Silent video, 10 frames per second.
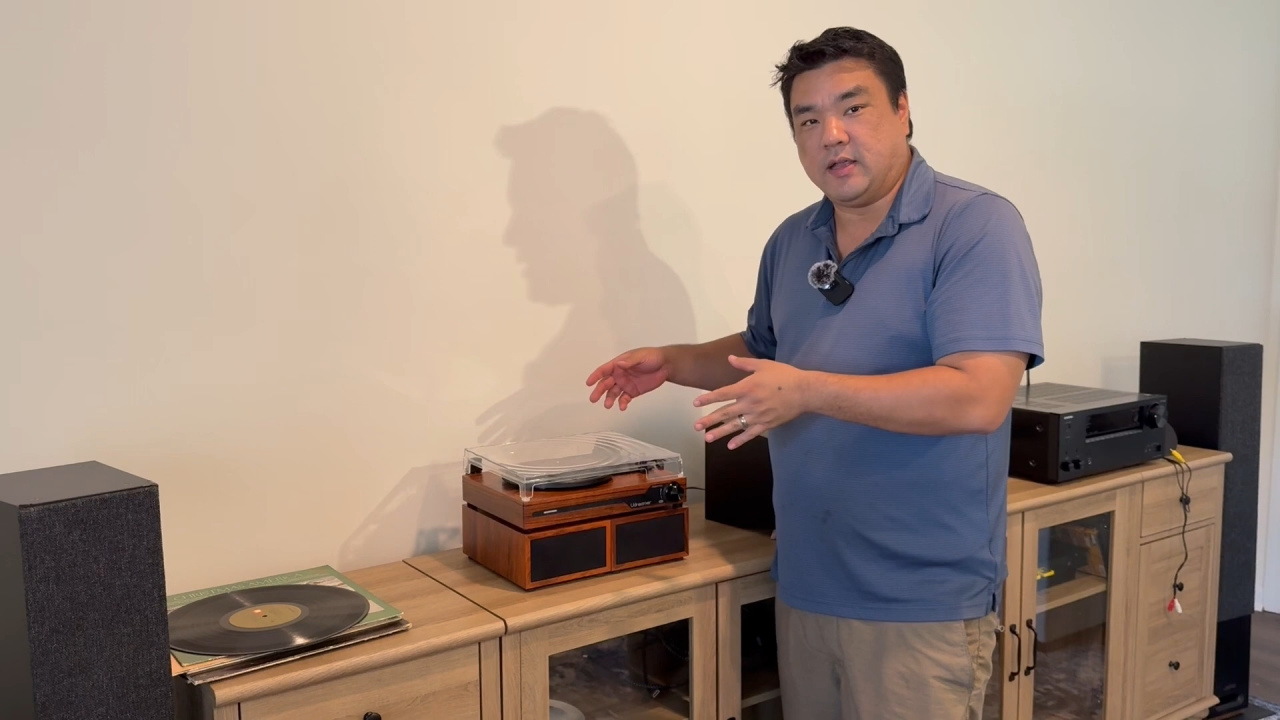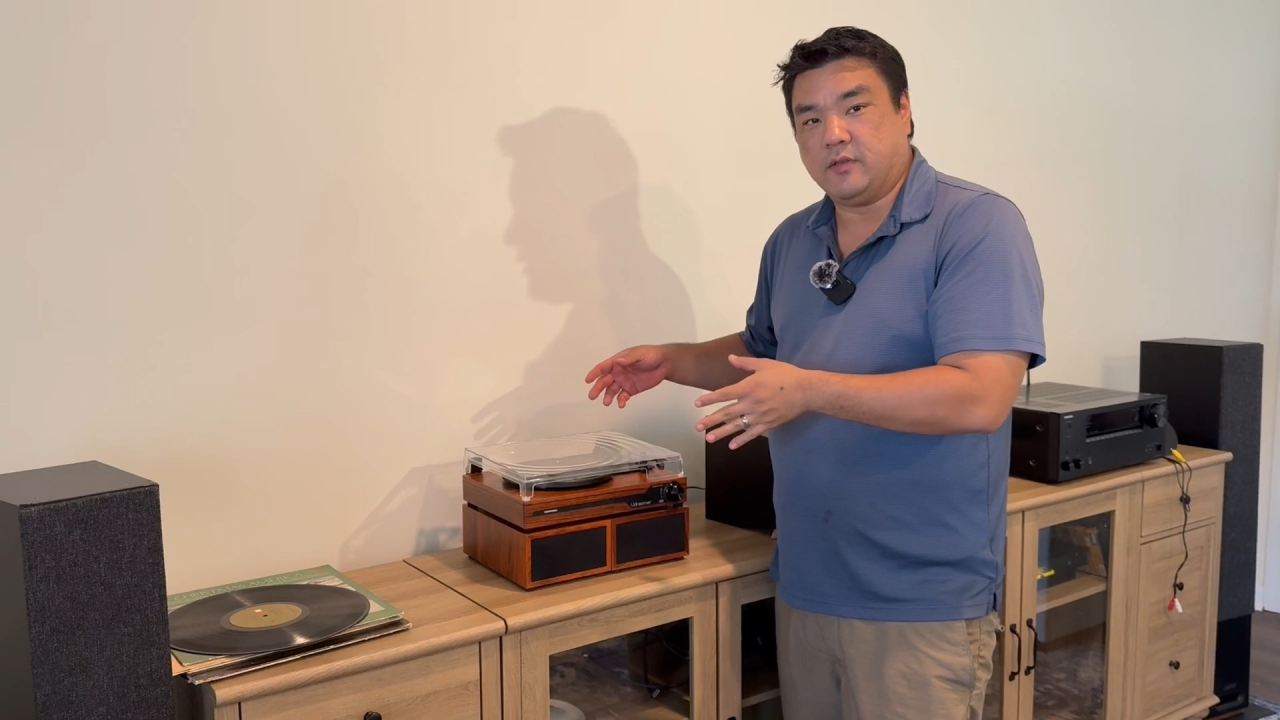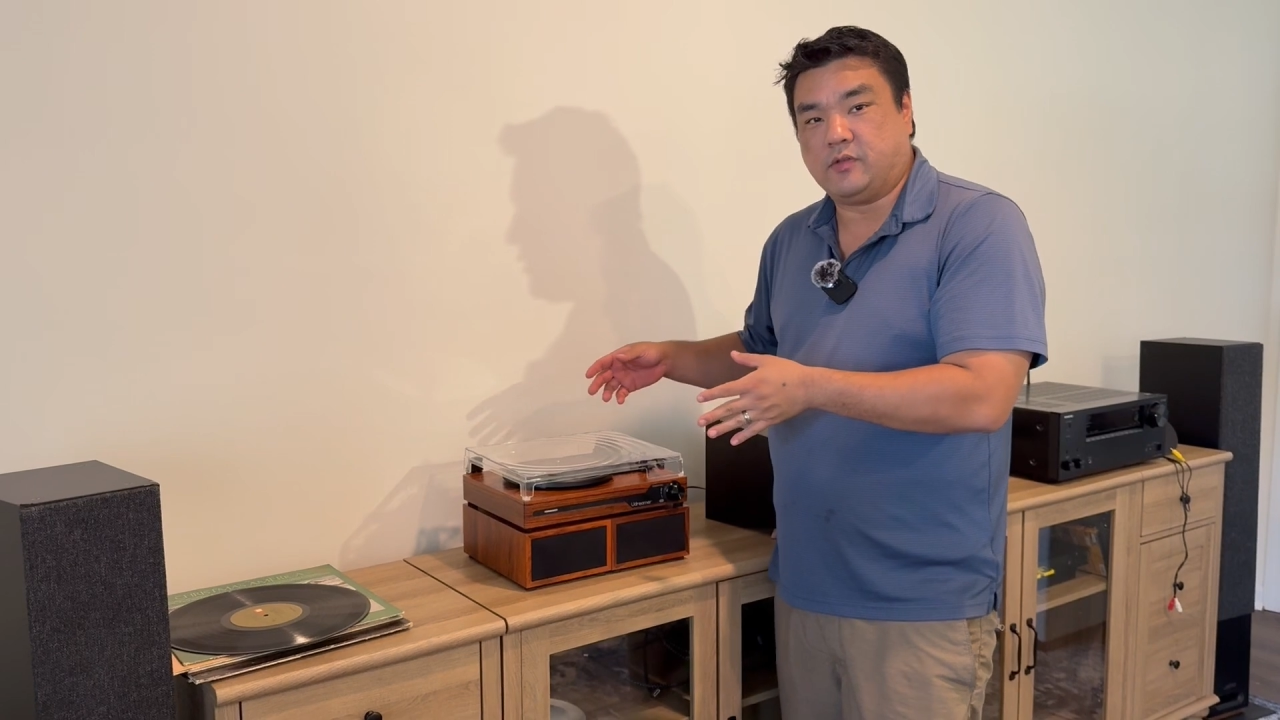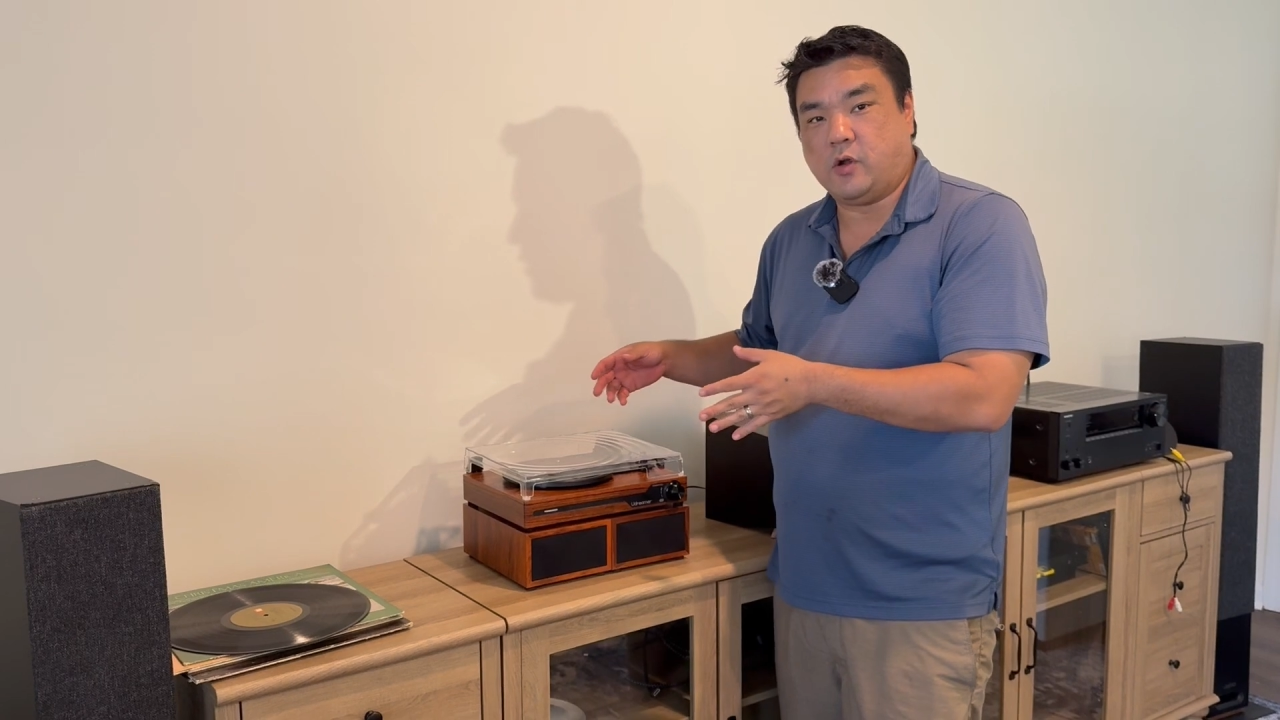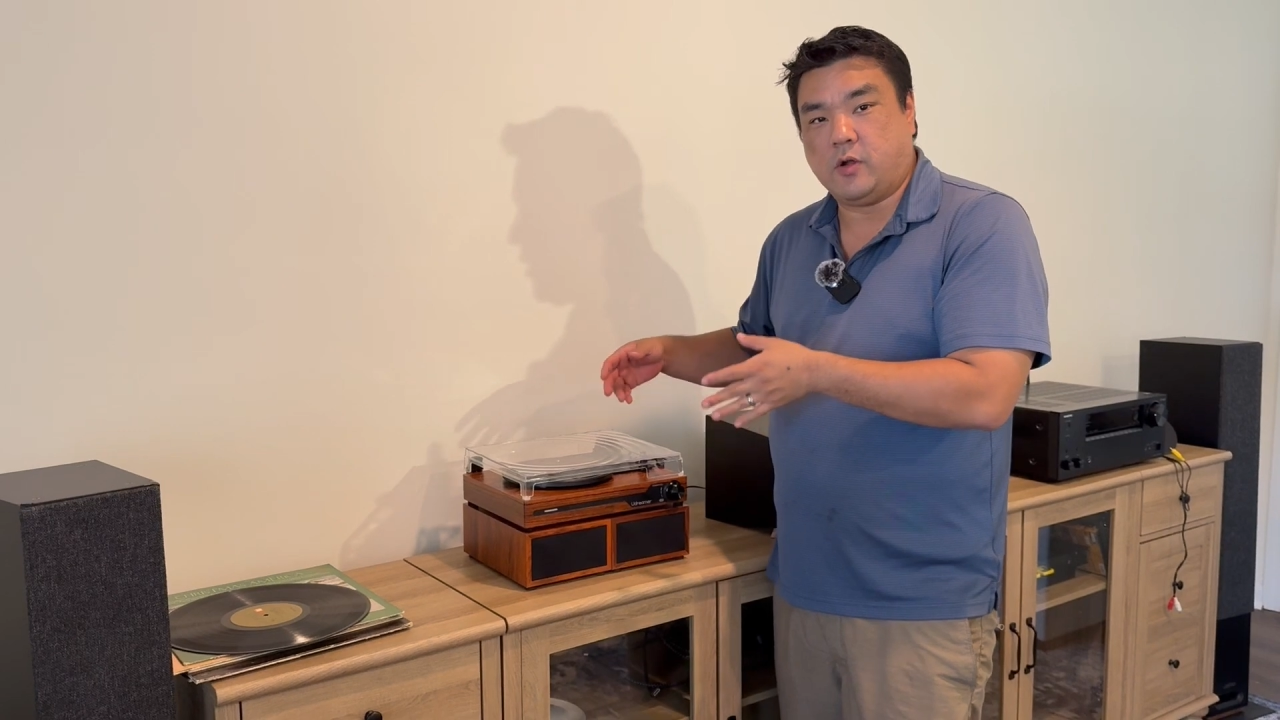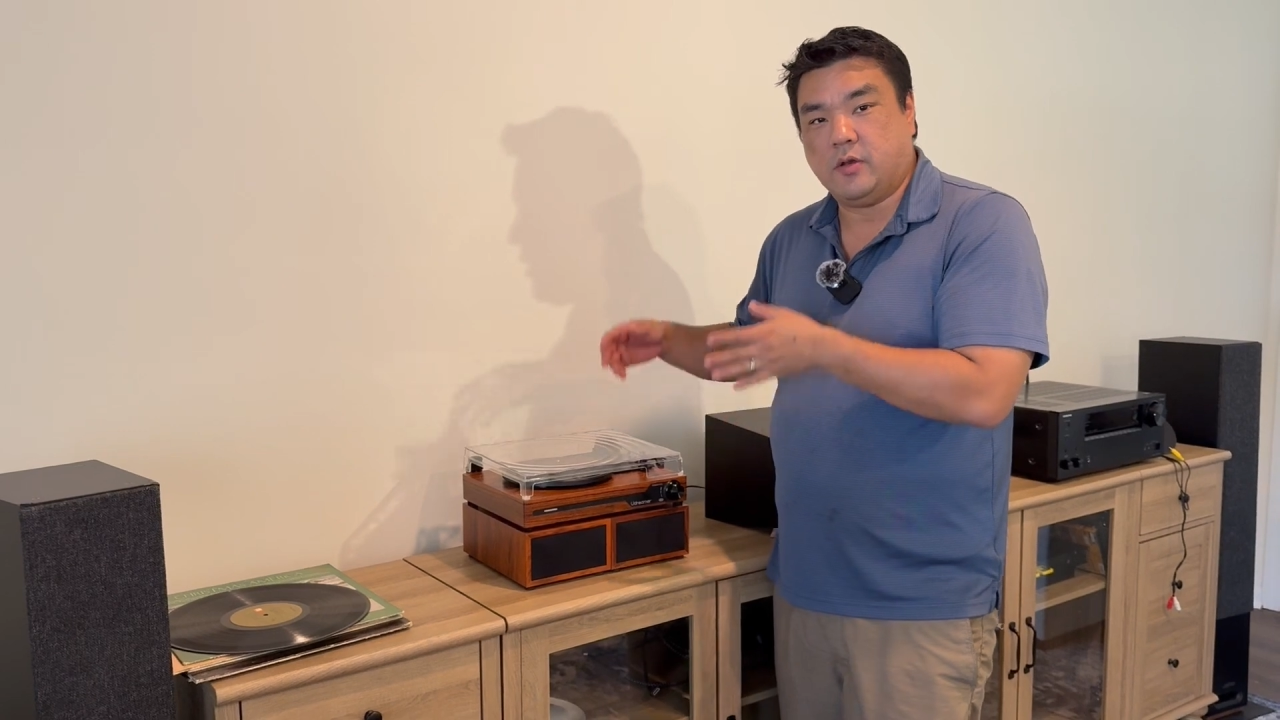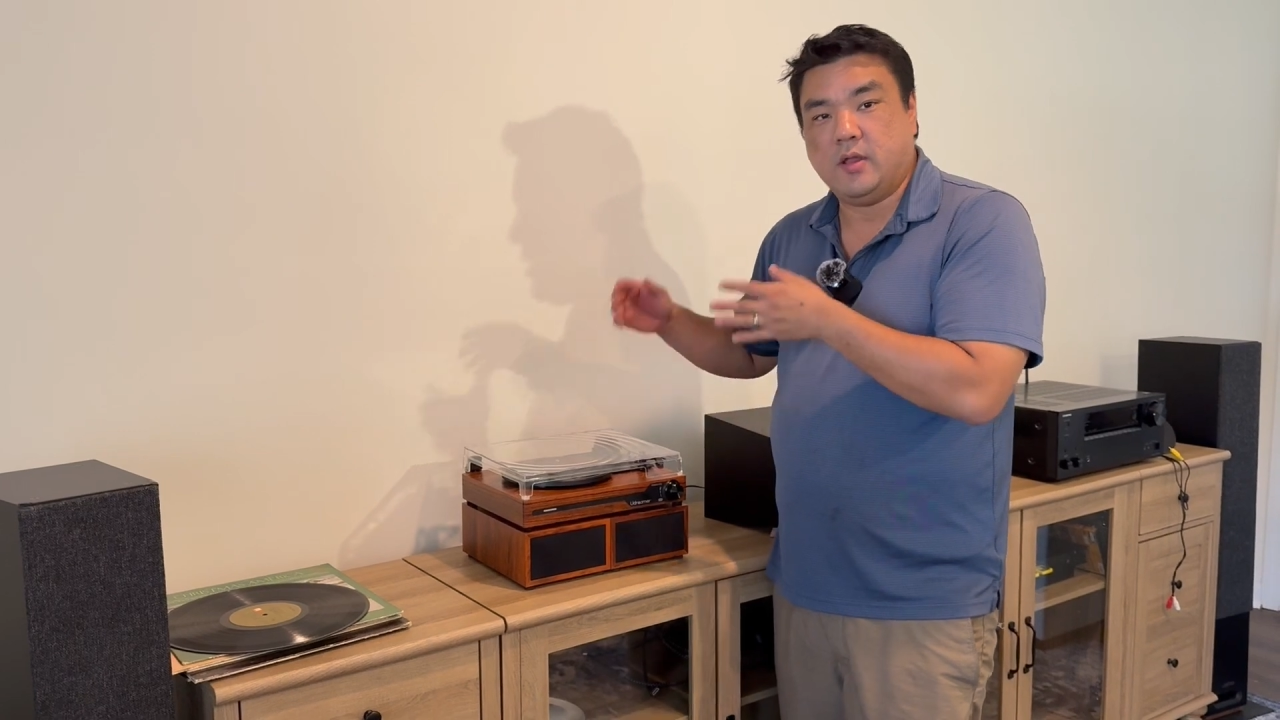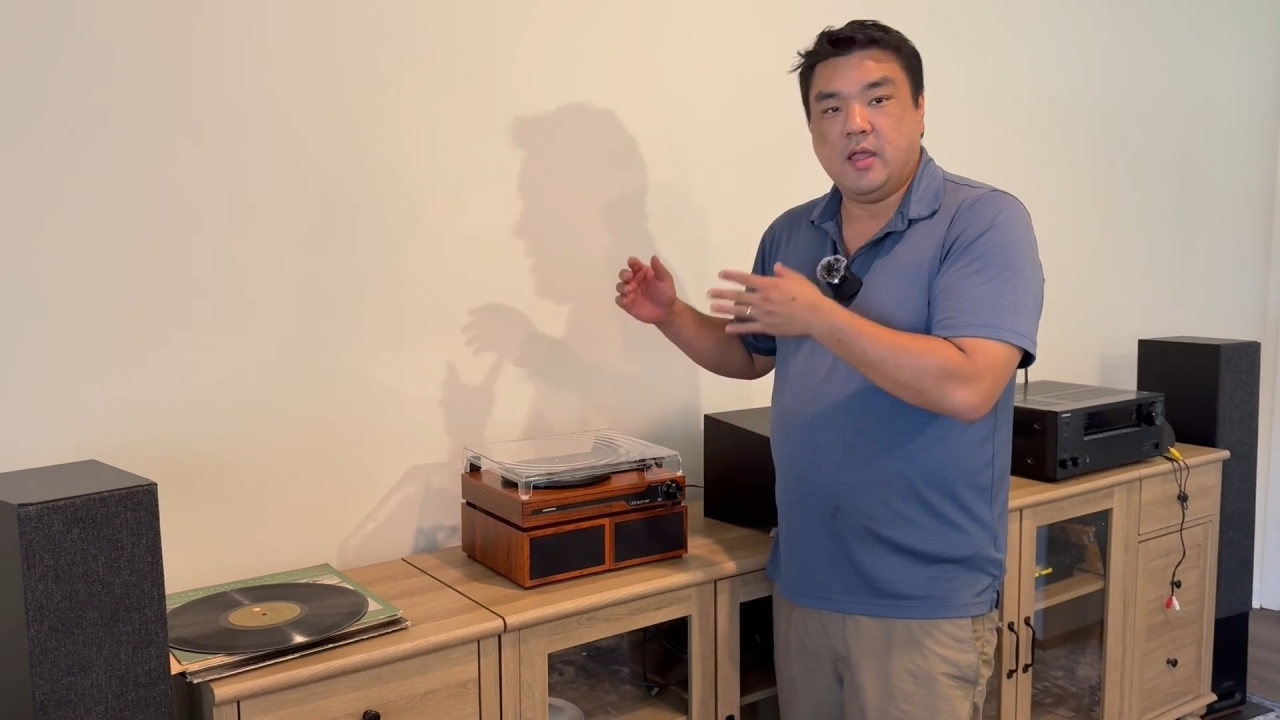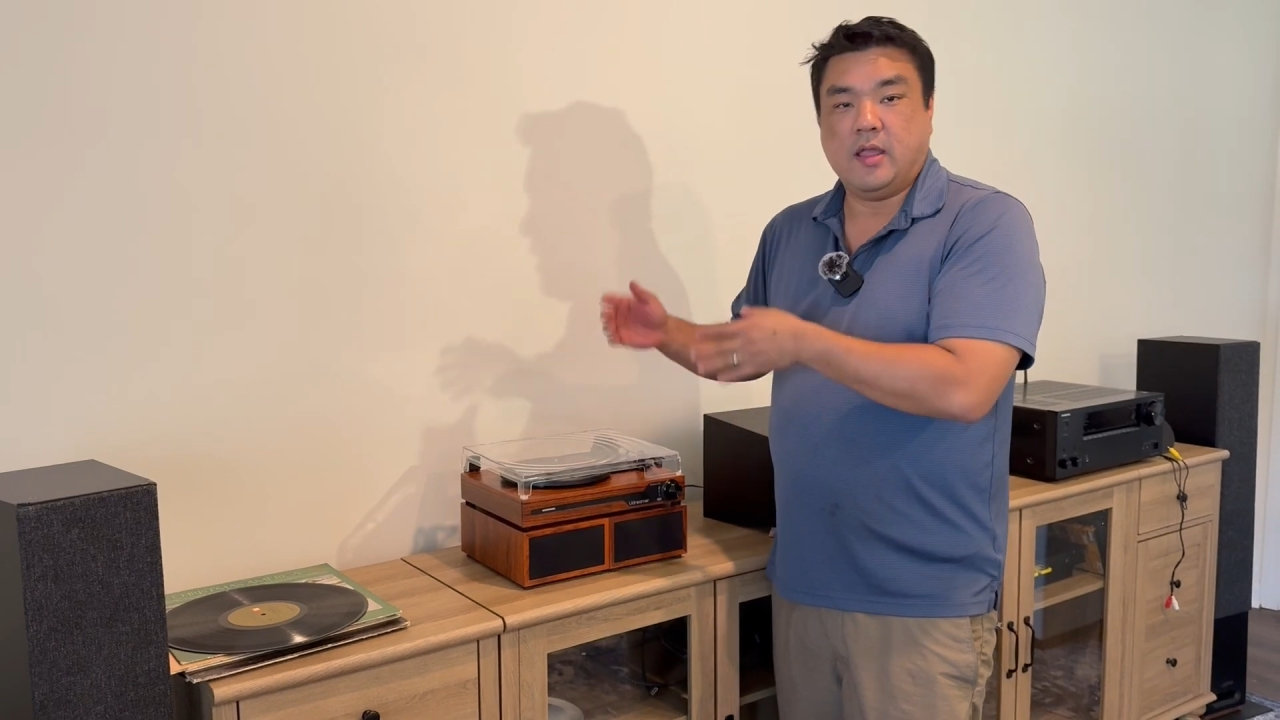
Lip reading: get started